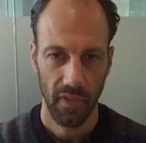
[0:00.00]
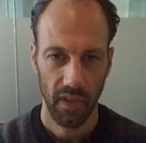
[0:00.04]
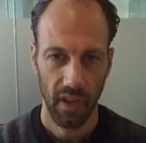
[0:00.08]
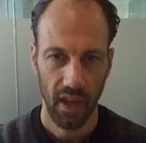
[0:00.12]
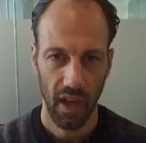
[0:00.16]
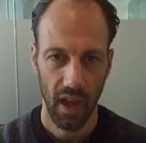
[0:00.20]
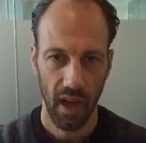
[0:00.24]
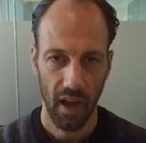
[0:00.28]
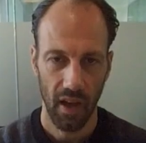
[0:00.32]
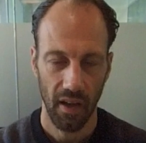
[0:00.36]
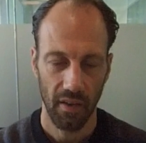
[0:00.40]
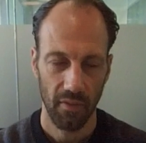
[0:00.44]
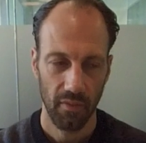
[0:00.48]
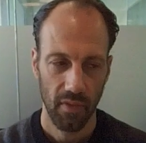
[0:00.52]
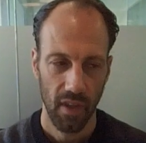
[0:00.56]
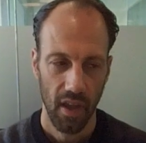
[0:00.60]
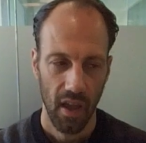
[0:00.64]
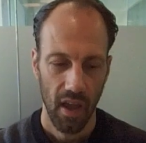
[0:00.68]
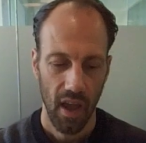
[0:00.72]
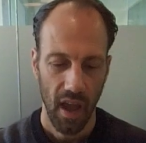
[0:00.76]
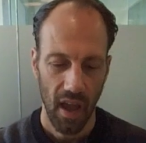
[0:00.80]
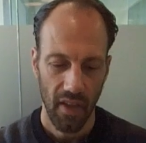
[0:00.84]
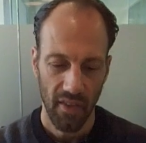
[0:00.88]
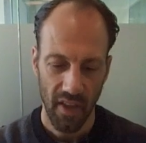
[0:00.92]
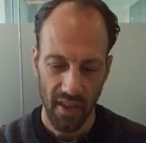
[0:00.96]
Yeah.
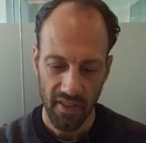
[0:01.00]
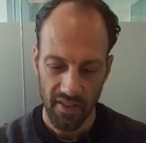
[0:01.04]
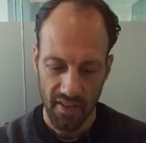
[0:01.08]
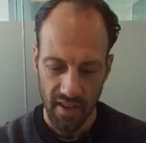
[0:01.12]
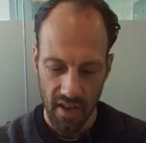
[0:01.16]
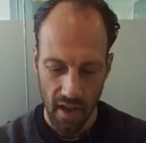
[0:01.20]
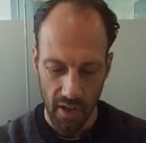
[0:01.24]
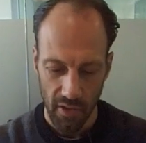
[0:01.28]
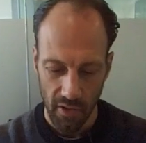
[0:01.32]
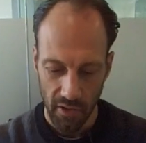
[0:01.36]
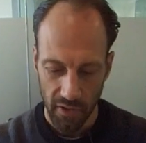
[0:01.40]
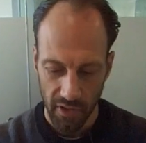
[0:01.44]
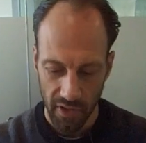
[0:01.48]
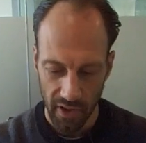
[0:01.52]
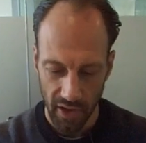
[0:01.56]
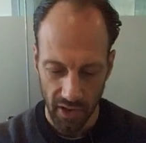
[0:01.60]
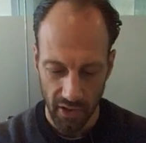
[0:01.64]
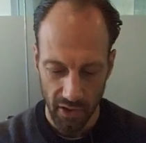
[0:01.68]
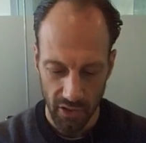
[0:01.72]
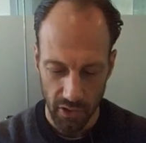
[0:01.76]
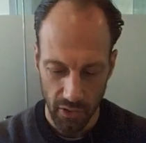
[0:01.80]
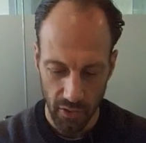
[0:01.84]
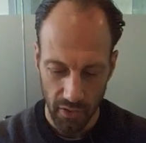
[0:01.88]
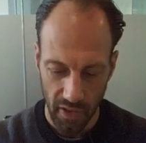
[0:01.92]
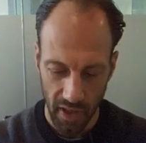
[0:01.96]
And that's the other thing
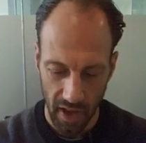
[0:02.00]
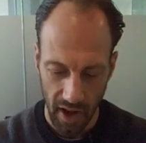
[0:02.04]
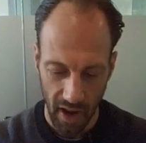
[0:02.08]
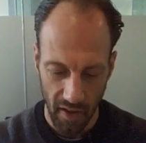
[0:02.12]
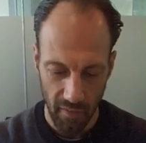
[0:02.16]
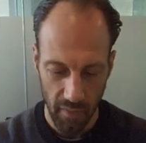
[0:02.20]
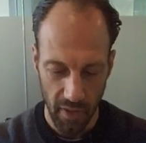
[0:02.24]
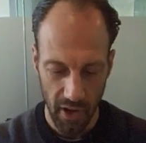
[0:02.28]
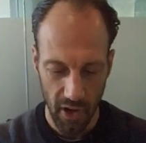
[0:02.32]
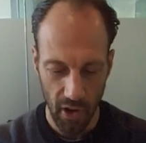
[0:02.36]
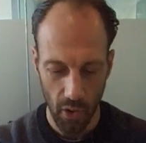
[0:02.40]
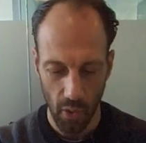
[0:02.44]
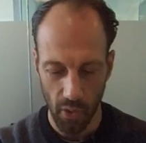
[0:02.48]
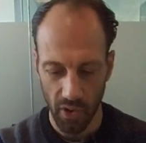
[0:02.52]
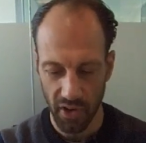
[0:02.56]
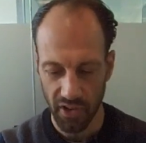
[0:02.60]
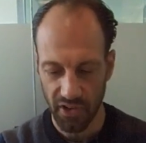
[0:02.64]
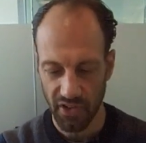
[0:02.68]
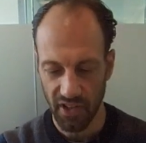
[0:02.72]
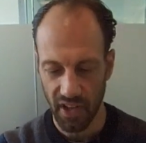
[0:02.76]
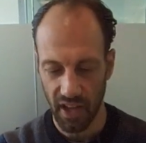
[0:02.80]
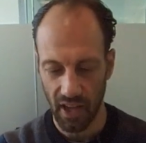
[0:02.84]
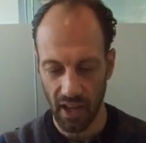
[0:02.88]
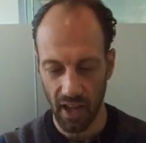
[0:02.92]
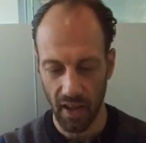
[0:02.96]
too that I've been noticing.